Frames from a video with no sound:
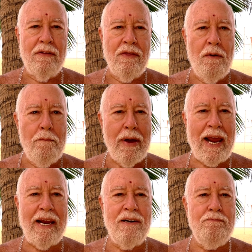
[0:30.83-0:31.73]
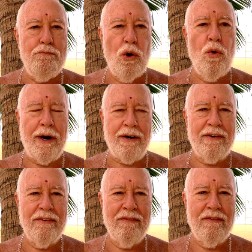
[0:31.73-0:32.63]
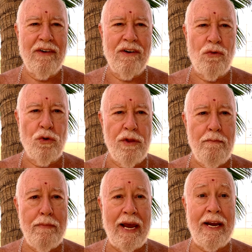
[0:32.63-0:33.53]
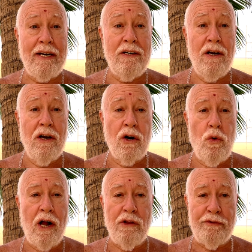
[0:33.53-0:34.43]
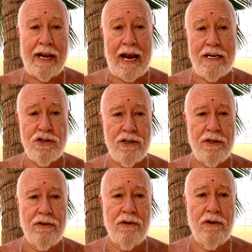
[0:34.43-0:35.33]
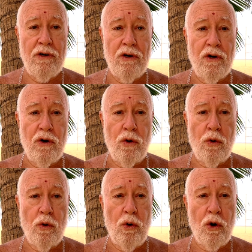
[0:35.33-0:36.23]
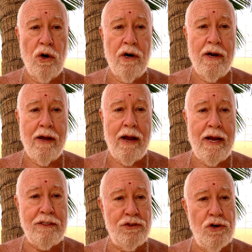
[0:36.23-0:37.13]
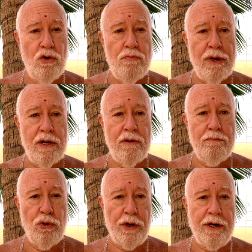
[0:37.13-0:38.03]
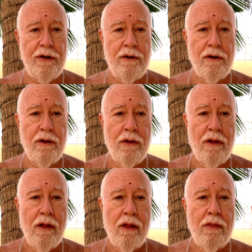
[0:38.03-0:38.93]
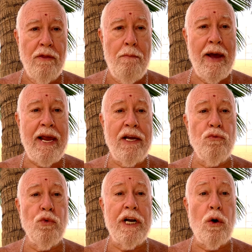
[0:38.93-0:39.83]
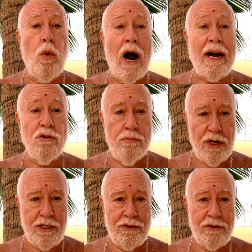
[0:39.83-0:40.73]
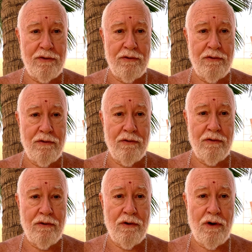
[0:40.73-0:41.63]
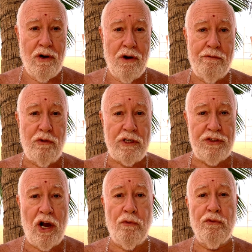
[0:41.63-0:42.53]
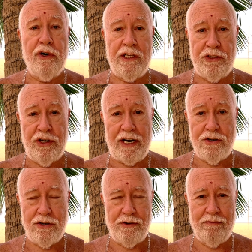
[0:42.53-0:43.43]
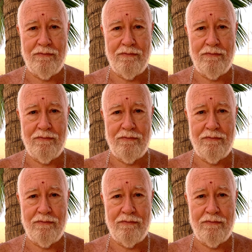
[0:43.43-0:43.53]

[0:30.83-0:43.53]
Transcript: the main point or the main qualification, or as Nomi put it, the main requirement for self realization